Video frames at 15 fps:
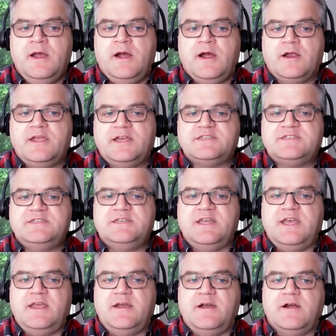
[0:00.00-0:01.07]
Our guests
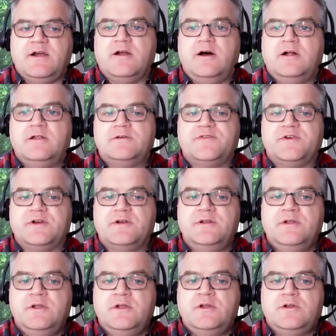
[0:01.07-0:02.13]
today are
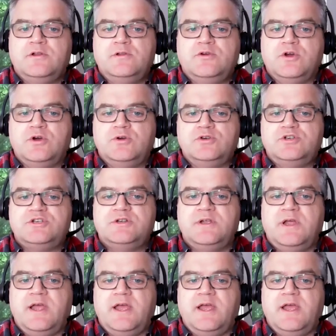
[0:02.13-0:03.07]
Dlugosch